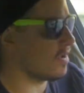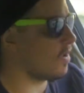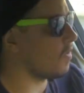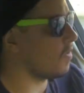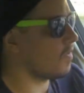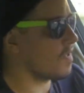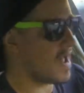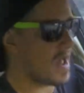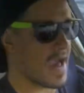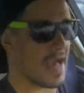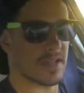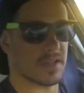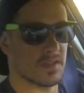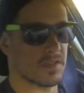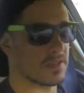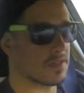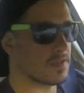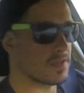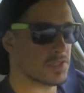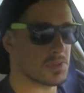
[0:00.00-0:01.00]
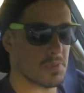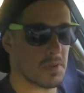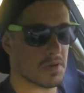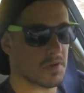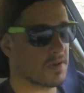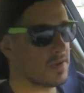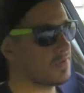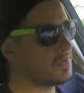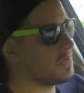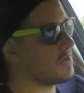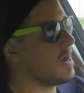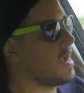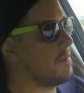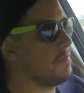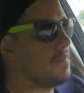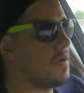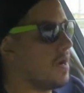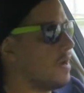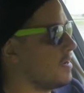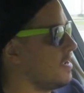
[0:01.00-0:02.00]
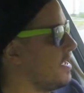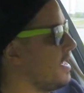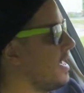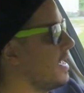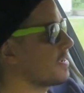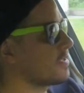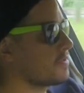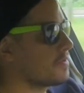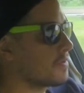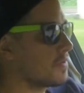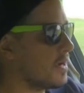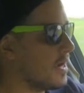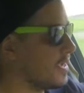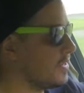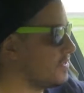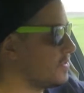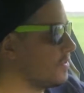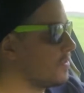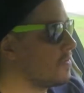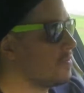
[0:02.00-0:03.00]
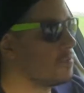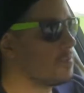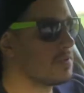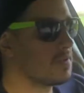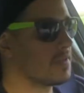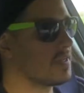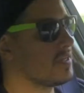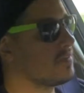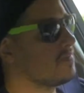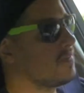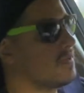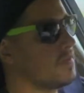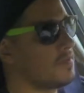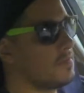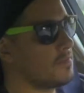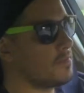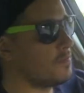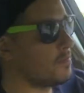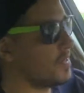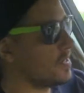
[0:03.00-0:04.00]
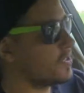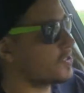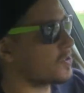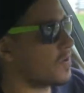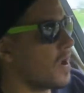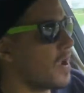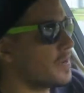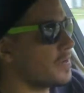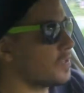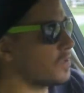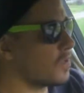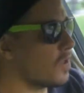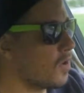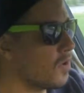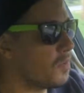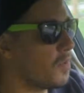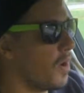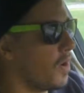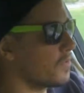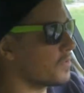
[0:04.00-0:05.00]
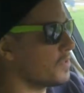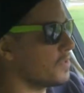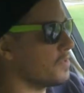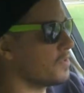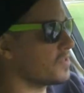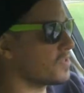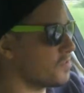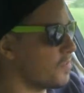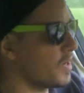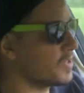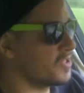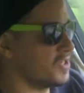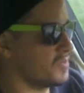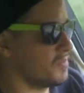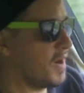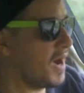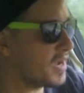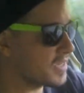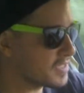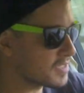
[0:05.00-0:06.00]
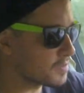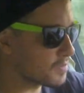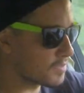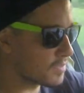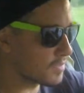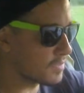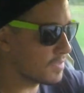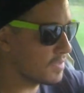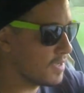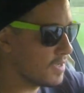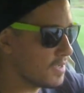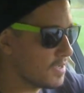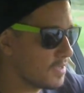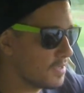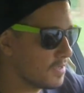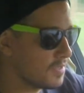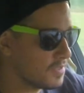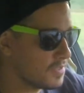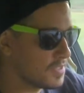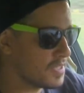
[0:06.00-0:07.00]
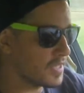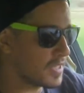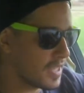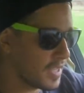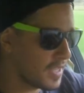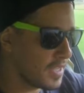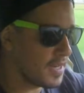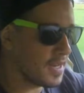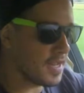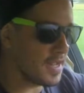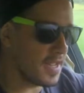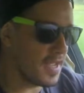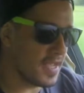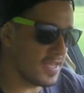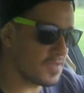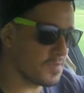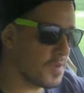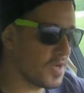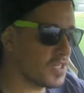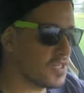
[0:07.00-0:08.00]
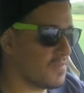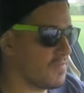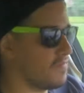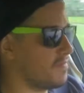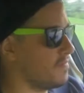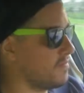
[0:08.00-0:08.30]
whole haggling experience. I'm not a haggler. I don't believe in me trying to lowball you as much as possible to get as much of,